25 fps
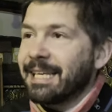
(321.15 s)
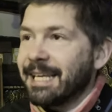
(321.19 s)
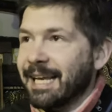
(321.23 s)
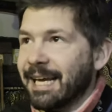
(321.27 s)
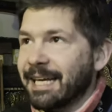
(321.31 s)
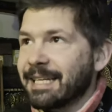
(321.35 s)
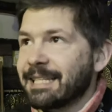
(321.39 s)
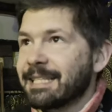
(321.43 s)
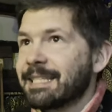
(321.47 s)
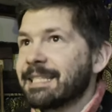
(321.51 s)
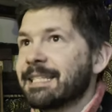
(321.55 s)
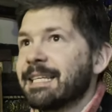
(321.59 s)

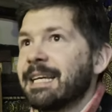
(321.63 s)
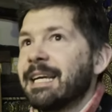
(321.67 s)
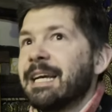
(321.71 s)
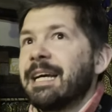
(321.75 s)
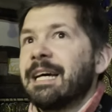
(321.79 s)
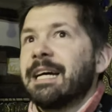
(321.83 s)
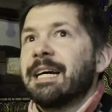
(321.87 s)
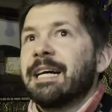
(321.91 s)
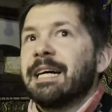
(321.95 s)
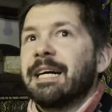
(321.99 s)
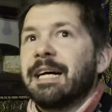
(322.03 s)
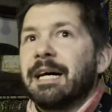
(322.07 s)
Yes.
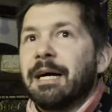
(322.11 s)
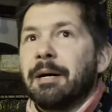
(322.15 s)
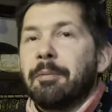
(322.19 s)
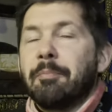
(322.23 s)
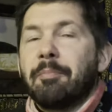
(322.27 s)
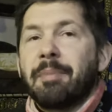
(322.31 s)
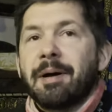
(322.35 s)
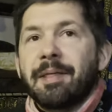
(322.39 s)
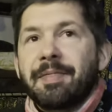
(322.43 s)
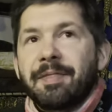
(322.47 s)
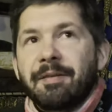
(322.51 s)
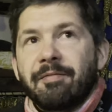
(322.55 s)

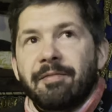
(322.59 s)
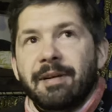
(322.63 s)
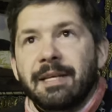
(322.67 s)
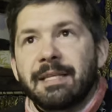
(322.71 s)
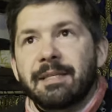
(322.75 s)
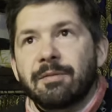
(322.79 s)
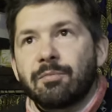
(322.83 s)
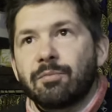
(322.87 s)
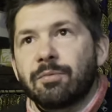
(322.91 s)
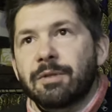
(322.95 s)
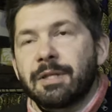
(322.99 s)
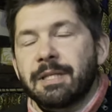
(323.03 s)
Uh, but the
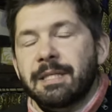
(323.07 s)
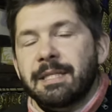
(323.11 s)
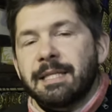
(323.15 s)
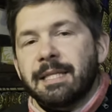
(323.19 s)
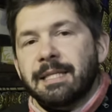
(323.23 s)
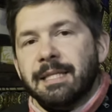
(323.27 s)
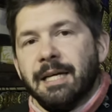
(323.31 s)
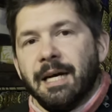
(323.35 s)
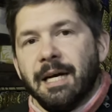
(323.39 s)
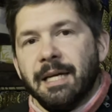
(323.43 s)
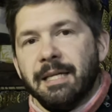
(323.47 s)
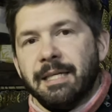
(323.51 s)
reason was
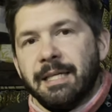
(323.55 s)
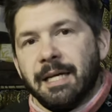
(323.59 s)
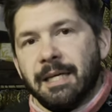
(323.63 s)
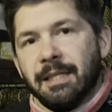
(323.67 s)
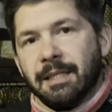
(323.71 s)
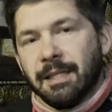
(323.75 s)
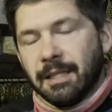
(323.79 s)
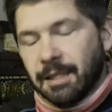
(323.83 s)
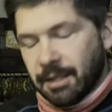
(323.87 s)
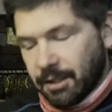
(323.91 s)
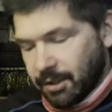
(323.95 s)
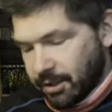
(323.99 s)
that I'd
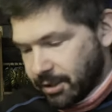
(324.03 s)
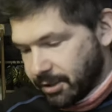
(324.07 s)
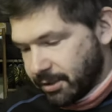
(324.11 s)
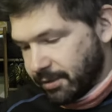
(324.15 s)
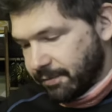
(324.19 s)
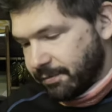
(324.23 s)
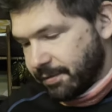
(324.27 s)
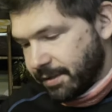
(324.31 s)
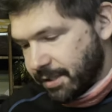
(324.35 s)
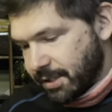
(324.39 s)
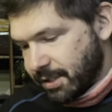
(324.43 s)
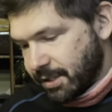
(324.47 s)
done a
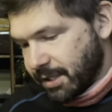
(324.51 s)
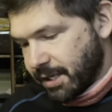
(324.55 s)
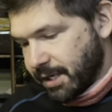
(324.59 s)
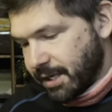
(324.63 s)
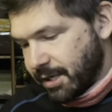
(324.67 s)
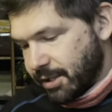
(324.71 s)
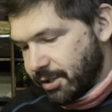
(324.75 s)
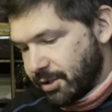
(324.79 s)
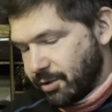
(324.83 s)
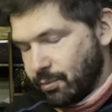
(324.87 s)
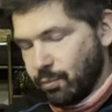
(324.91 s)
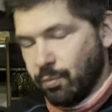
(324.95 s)
lot of
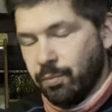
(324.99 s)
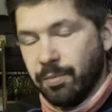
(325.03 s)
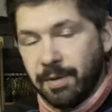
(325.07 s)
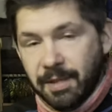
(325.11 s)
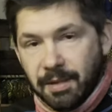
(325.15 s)
research